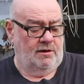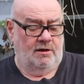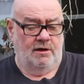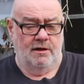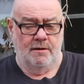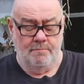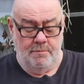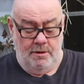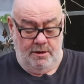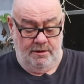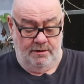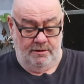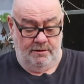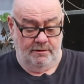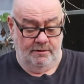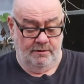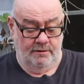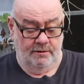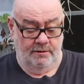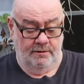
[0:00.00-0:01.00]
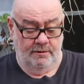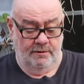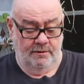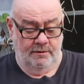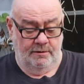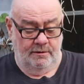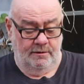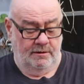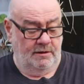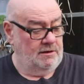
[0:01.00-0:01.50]
Yeah,
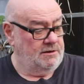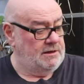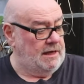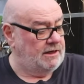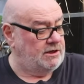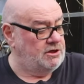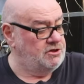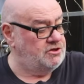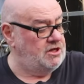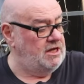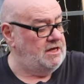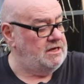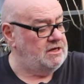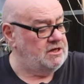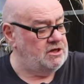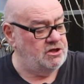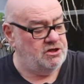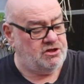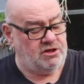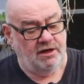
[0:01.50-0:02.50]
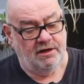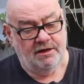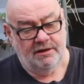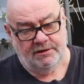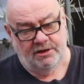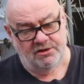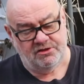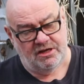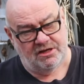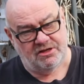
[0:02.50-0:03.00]
because
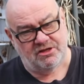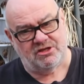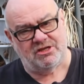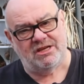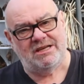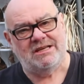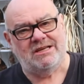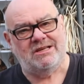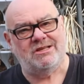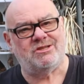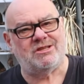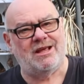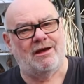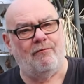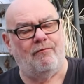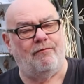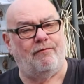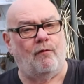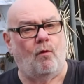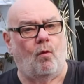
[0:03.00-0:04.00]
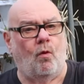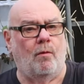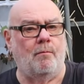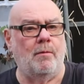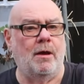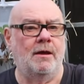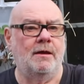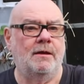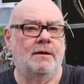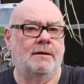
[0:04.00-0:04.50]
they're seeds, they'll
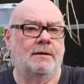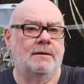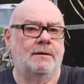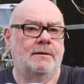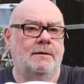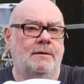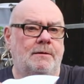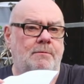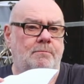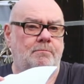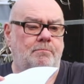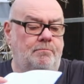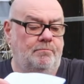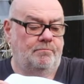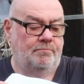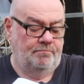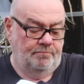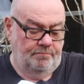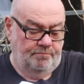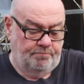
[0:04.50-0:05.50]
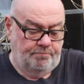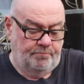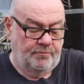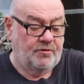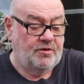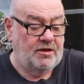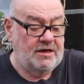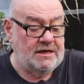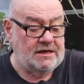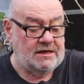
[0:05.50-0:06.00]
form
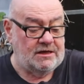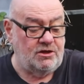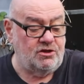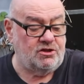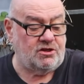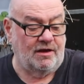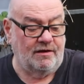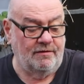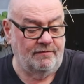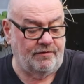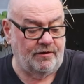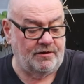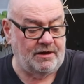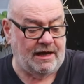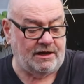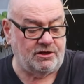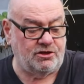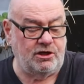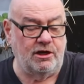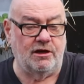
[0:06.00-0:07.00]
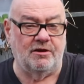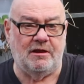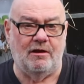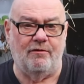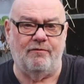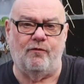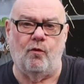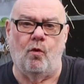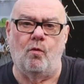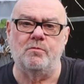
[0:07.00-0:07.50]
these for next year. They'll
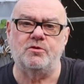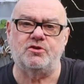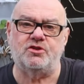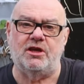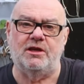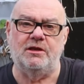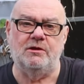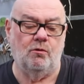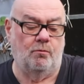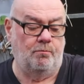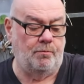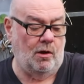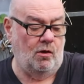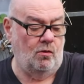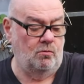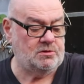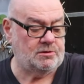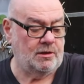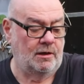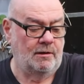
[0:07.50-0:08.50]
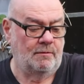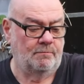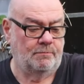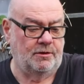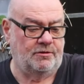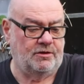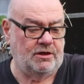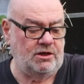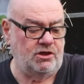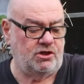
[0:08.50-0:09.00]
form single bulbs,
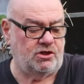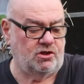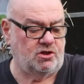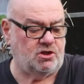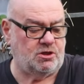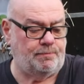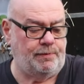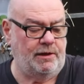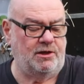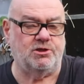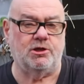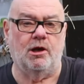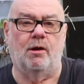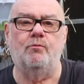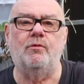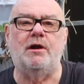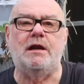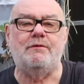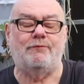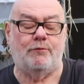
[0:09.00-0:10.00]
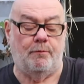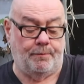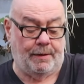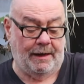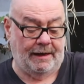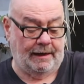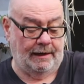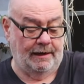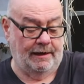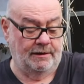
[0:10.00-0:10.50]
but these should split up ready for
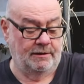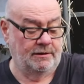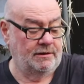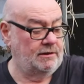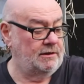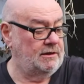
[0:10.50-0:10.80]
pickling.